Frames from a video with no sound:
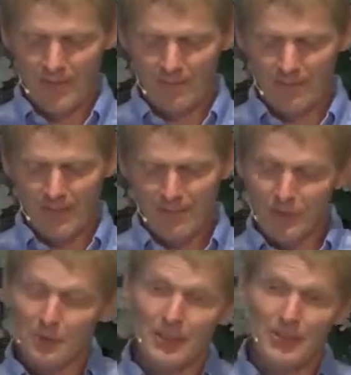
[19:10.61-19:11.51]
And 1
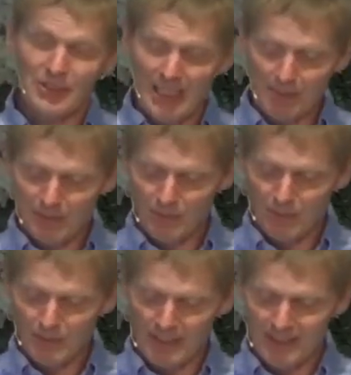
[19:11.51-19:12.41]
Peter chapter 4
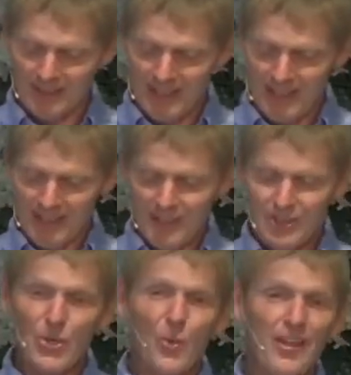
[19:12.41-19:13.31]
says,
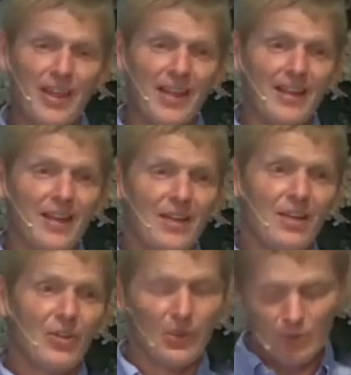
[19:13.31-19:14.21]
so then
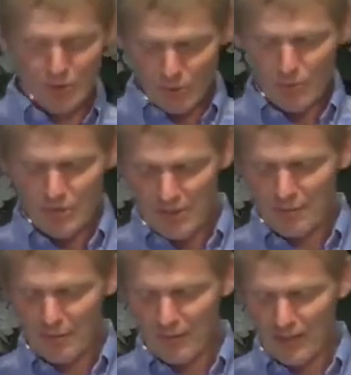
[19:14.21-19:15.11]
those who
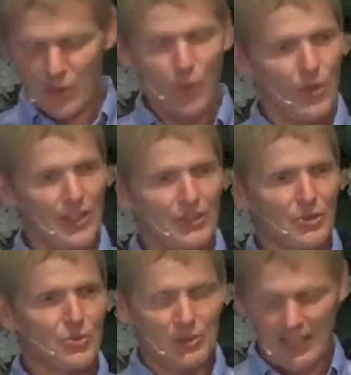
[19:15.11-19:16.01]
suffer according
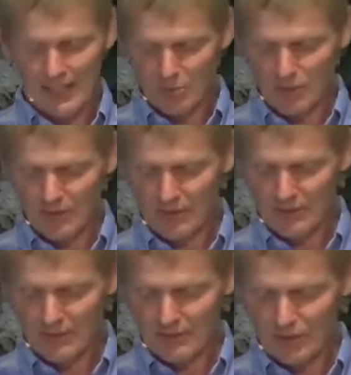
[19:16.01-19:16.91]
to God's will
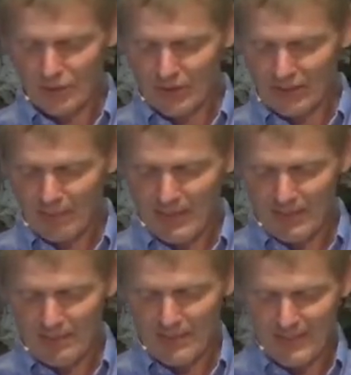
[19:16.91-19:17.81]
should commit
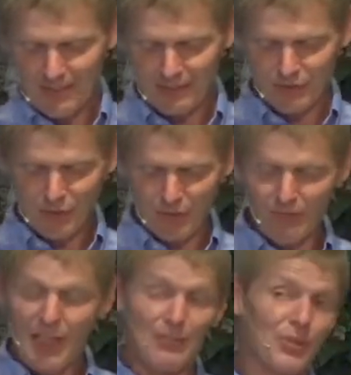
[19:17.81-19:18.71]
themselves to their
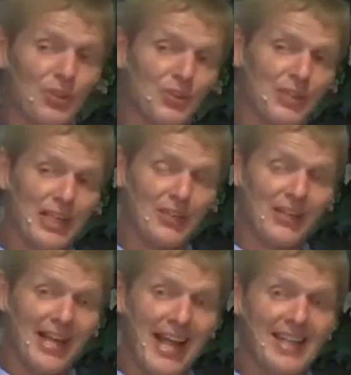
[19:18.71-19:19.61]
faithful Creator
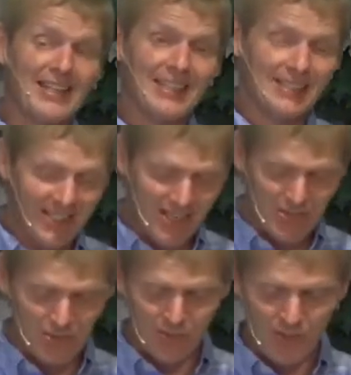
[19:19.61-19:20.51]
and
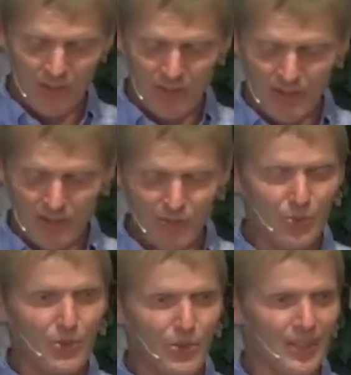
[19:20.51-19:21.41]
continue to do
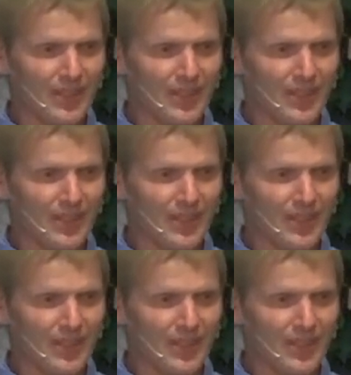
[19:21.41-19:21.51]
good.